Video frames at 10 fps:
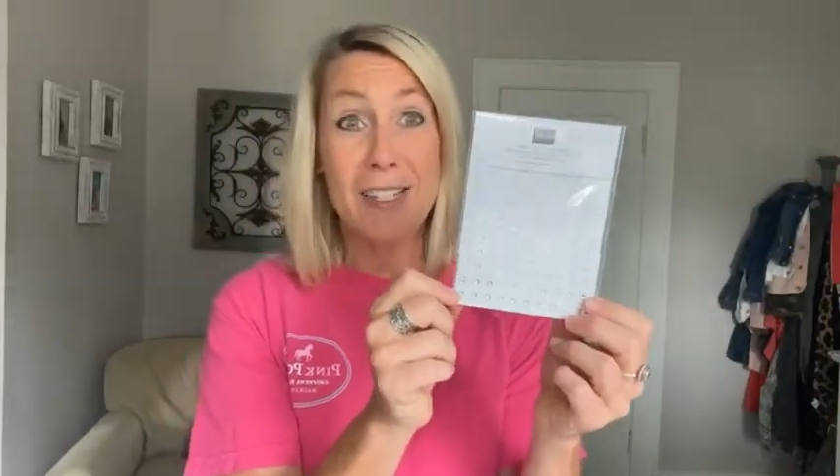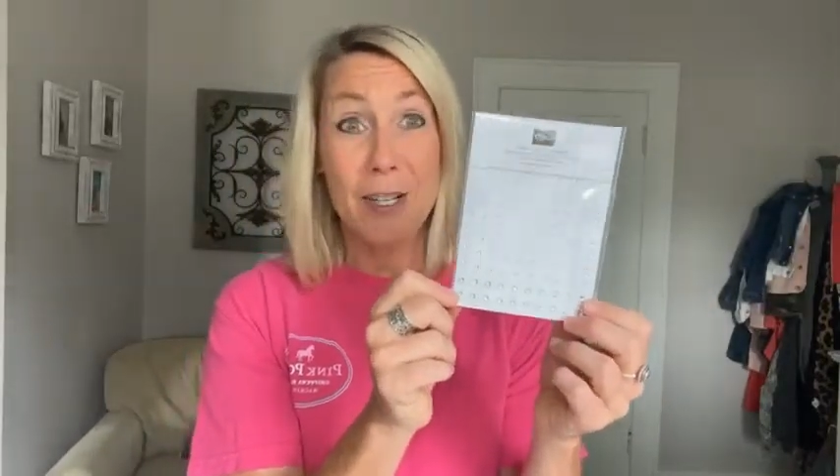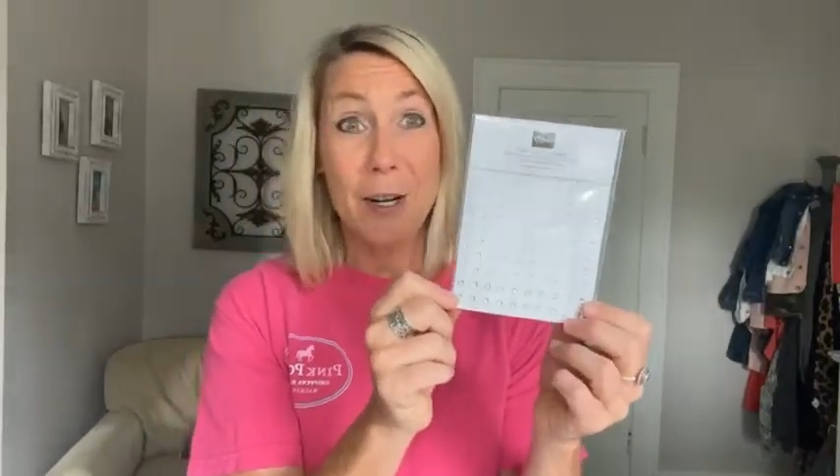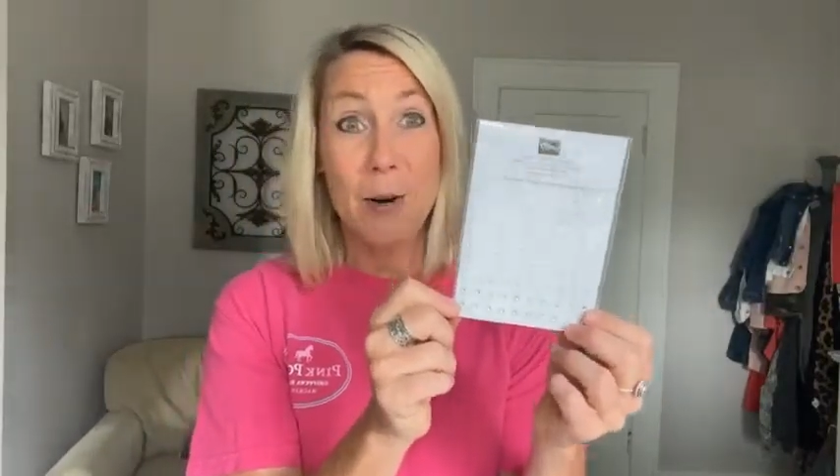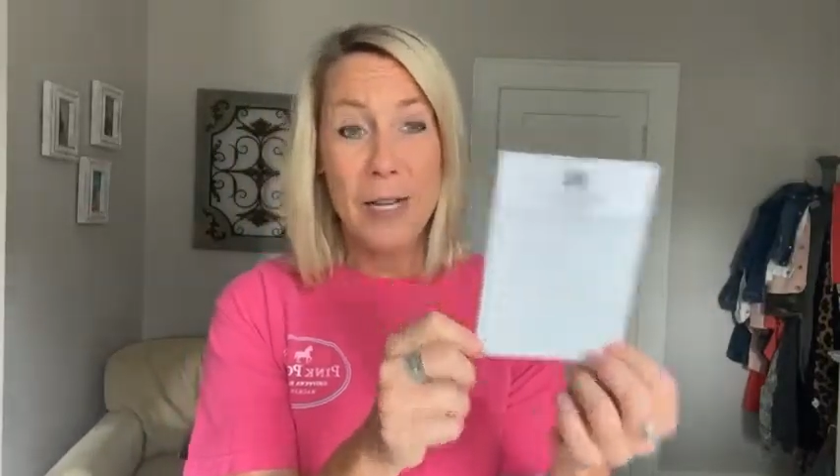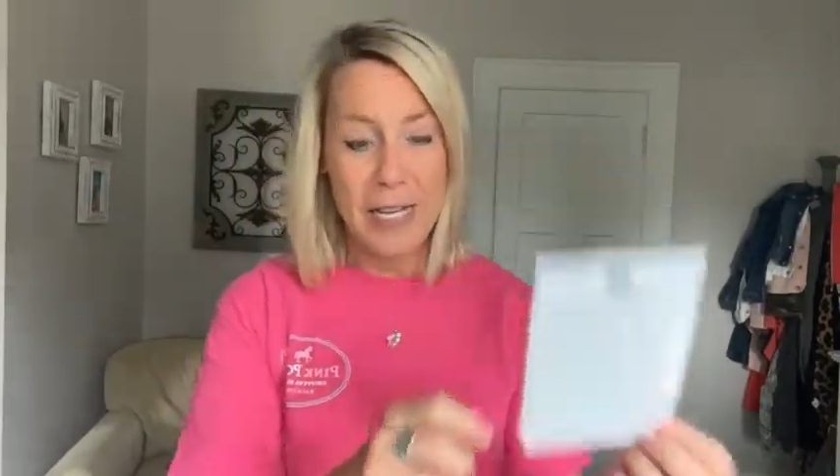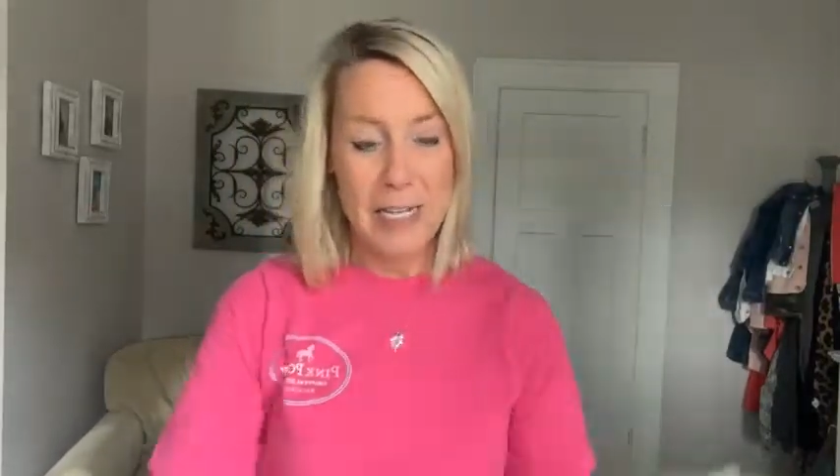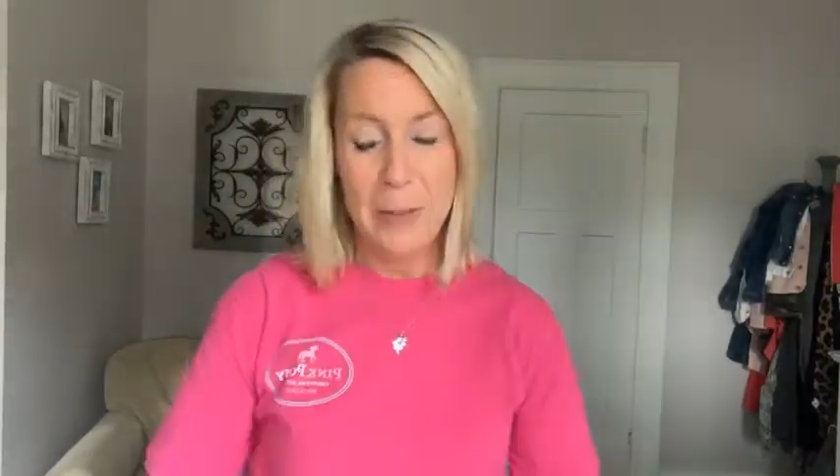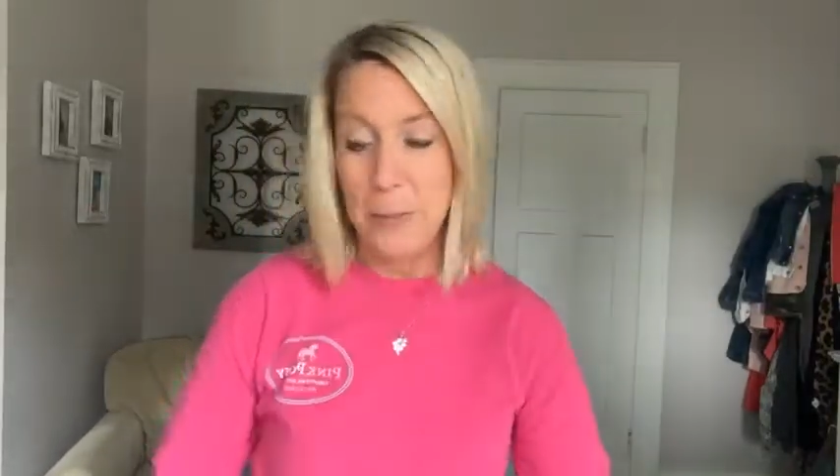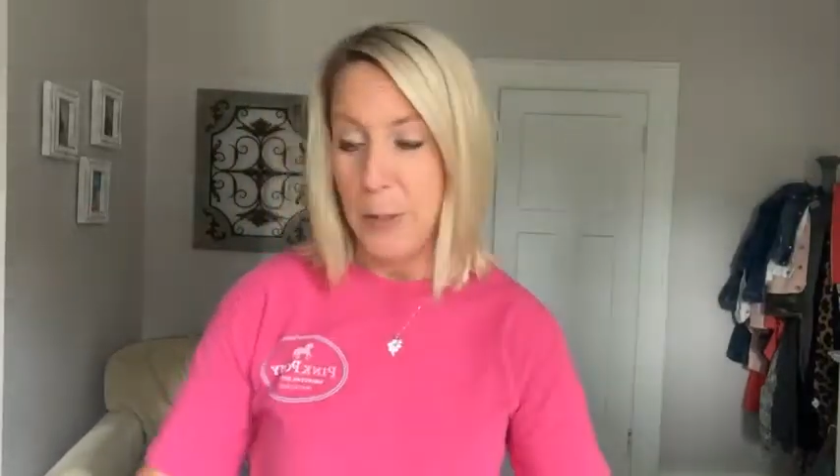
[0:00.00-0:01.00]
to Go
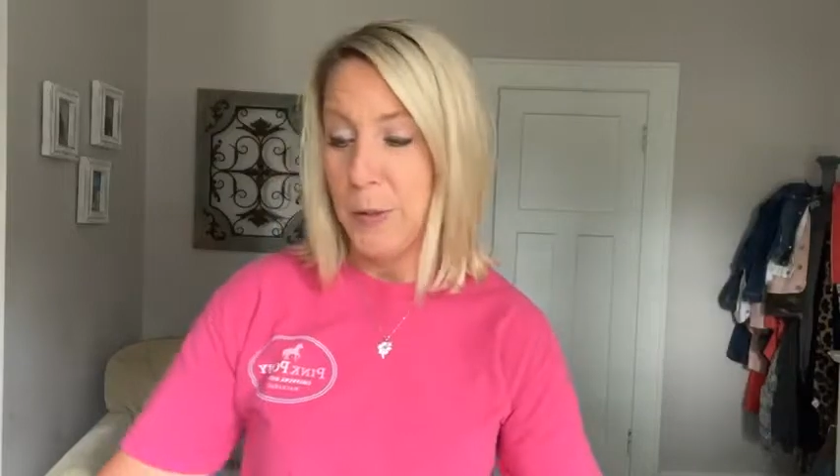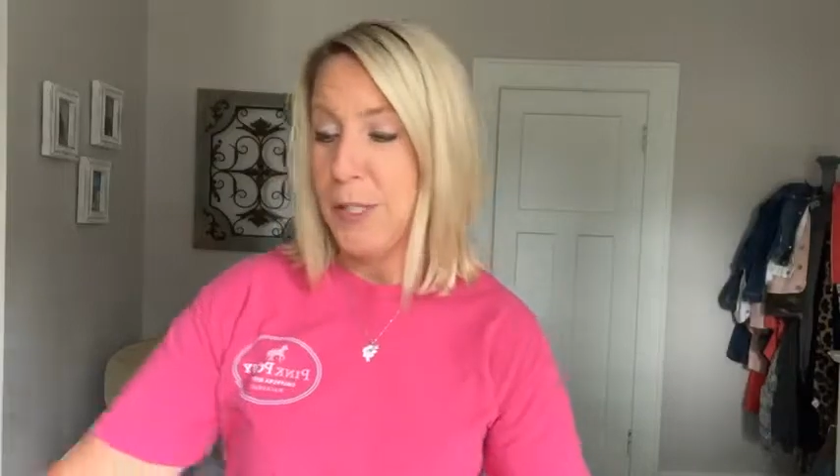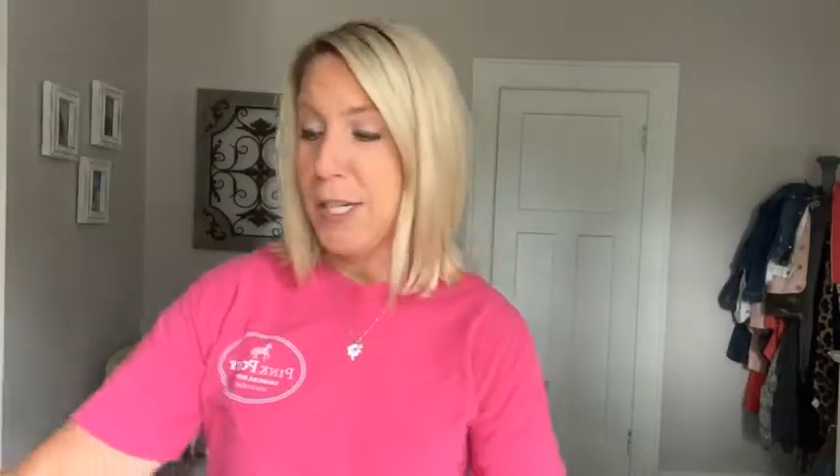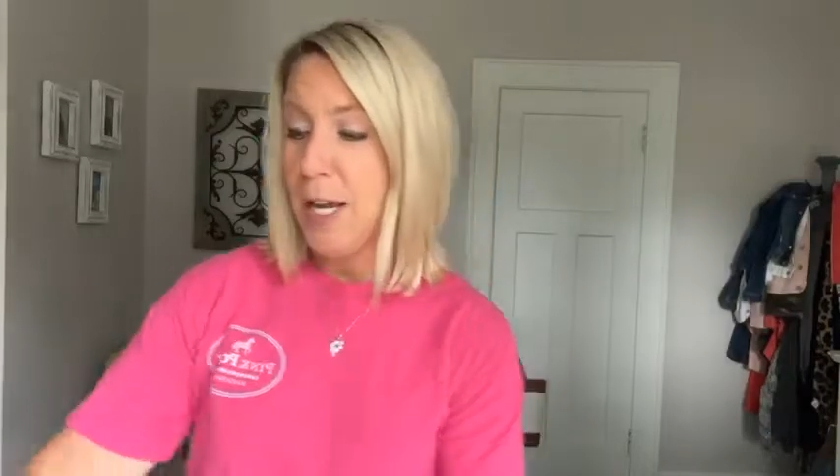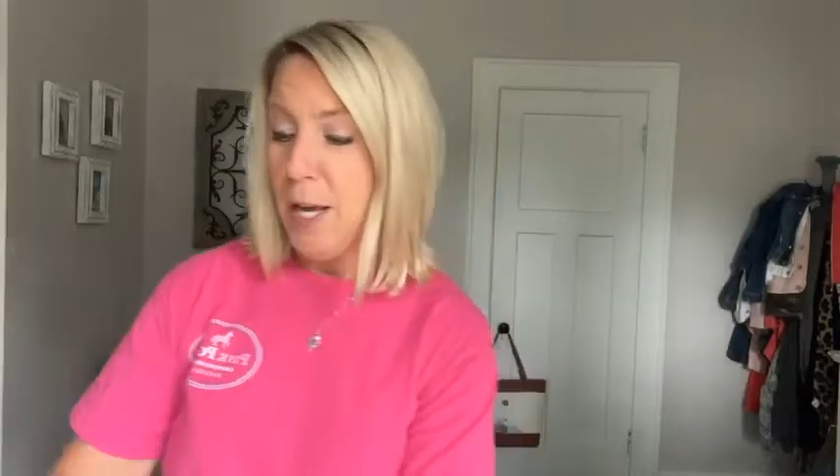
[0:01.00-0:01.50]
Kit post,